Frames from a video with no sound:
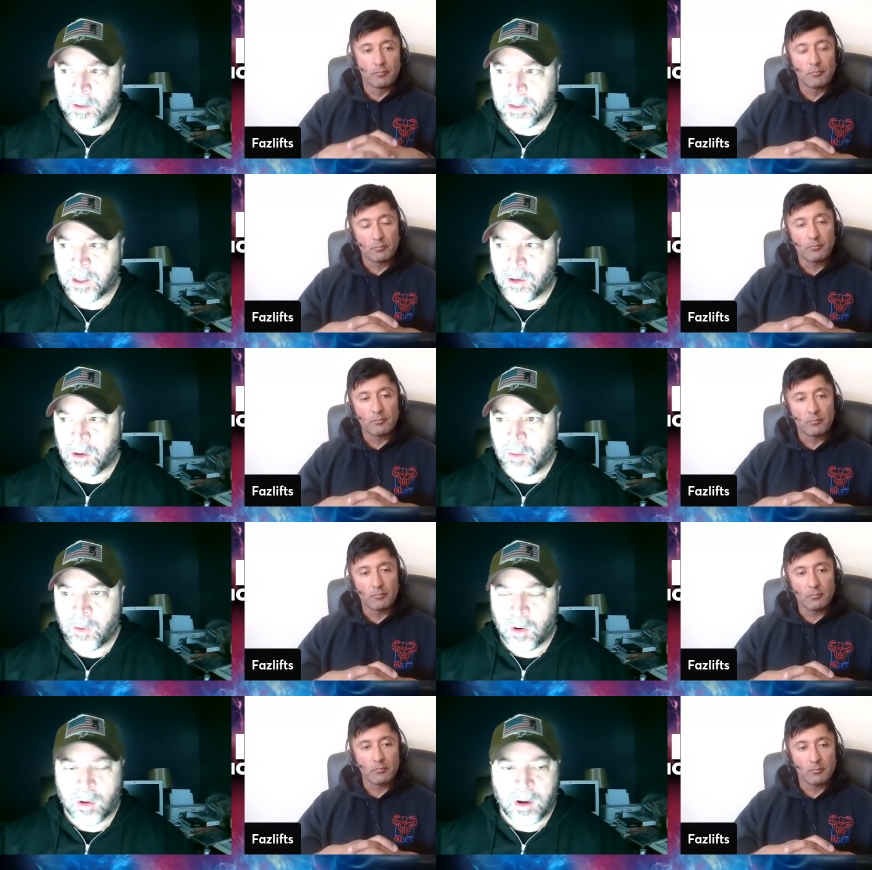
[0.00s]
Speaker 1: building your
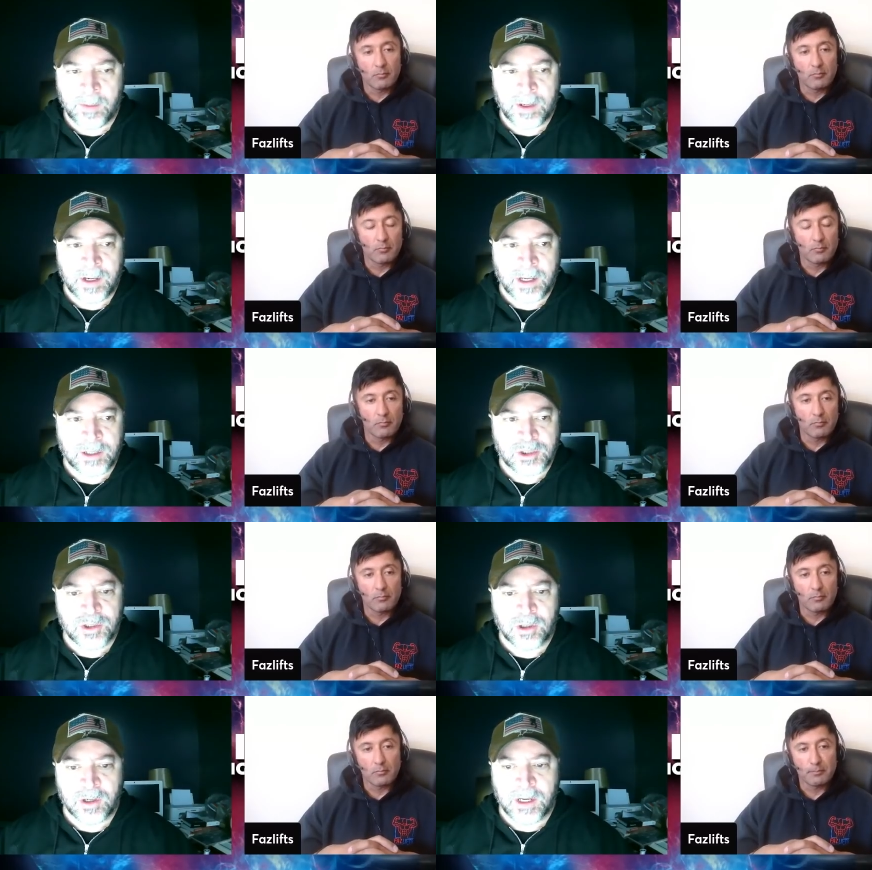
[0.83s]
own program and not
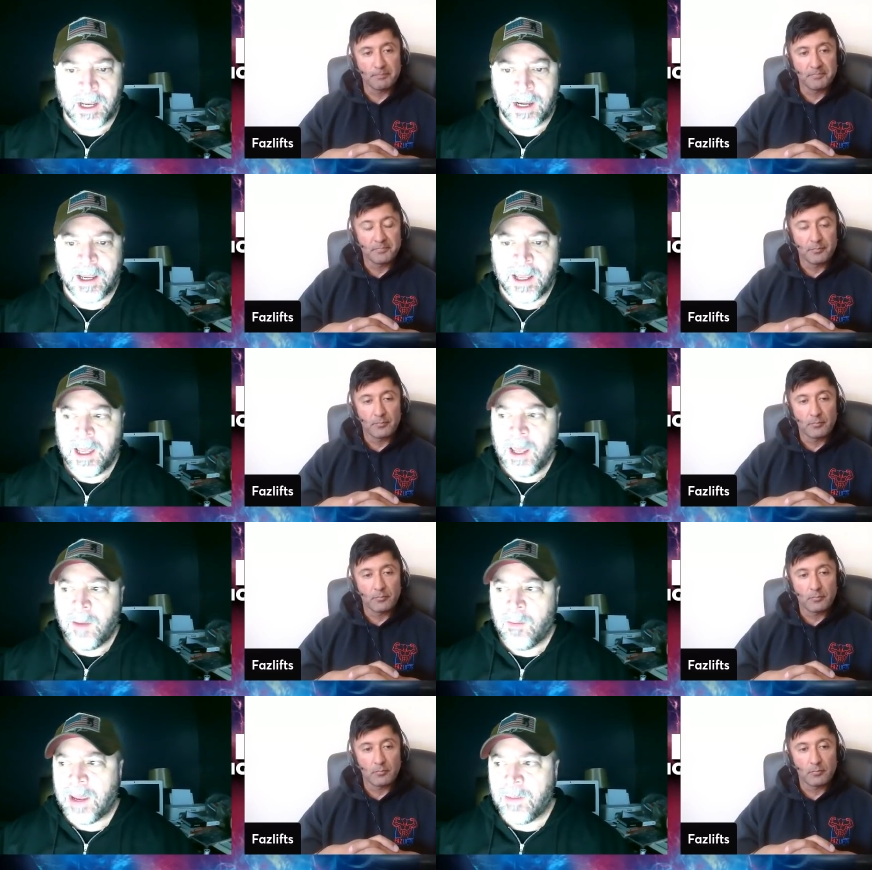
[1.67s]
sure yet,
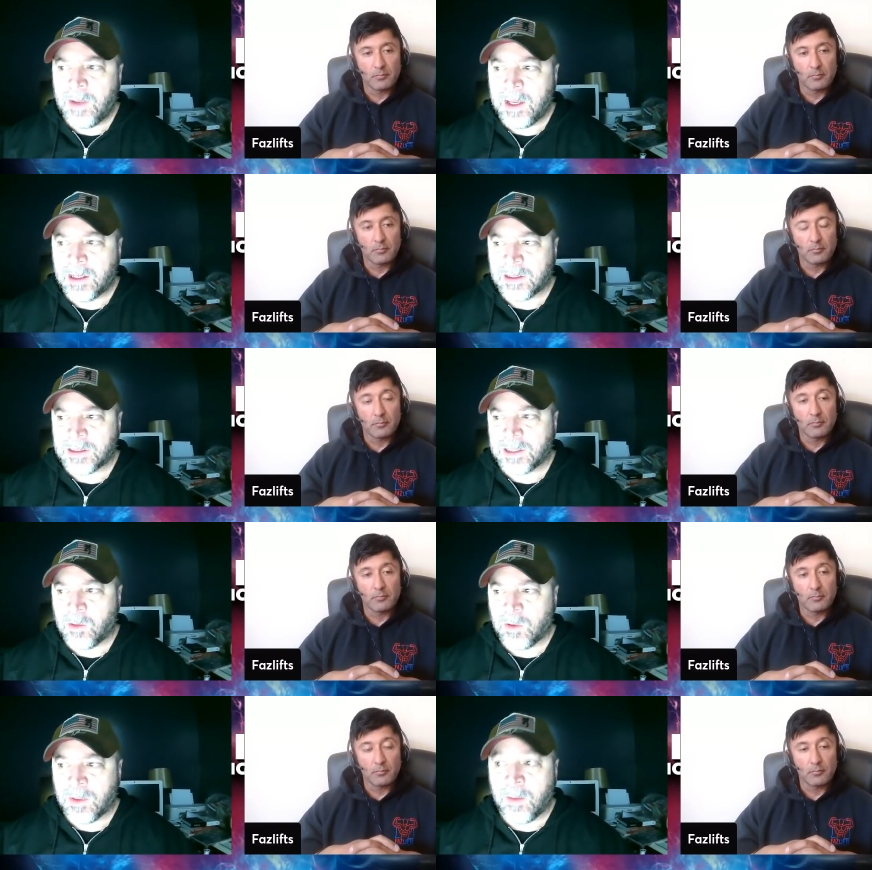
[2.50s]
maybe uh,
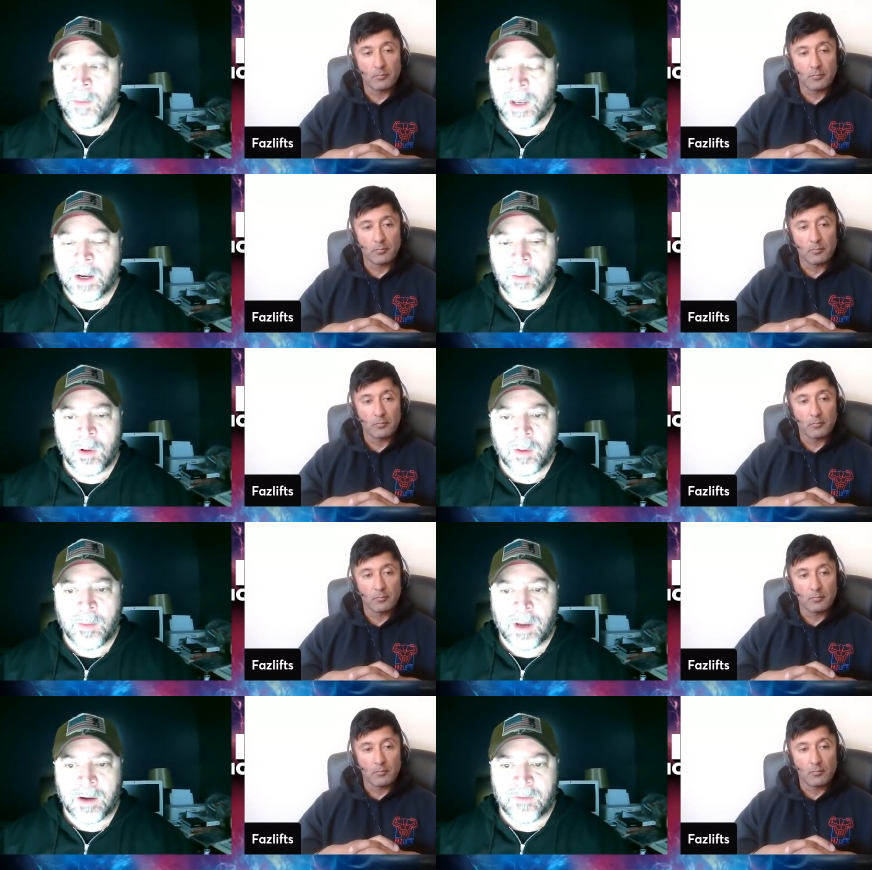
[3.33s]
start with a minimal
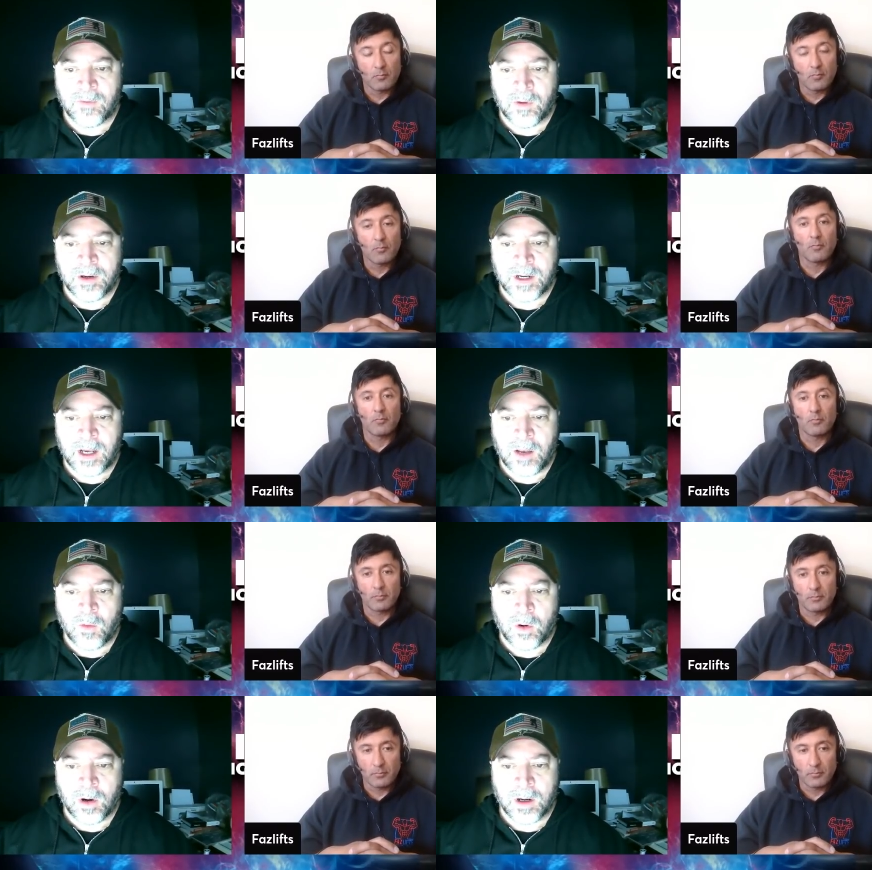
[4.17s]
amount of rear
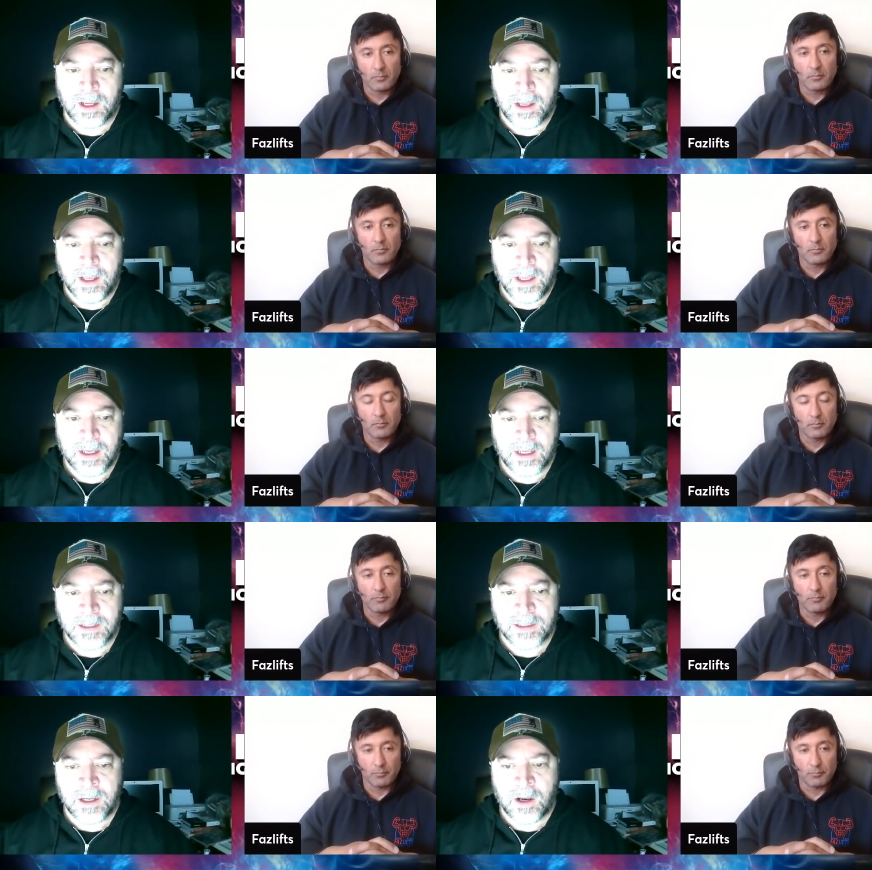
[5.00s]
delt work,
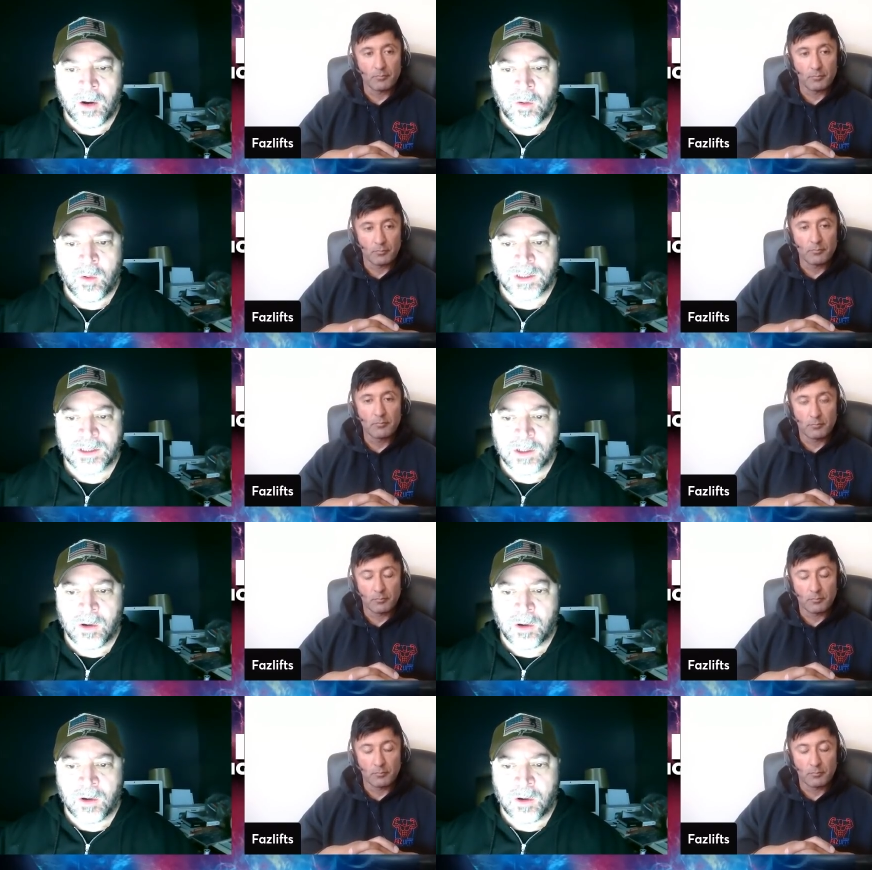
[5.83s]
get to know what's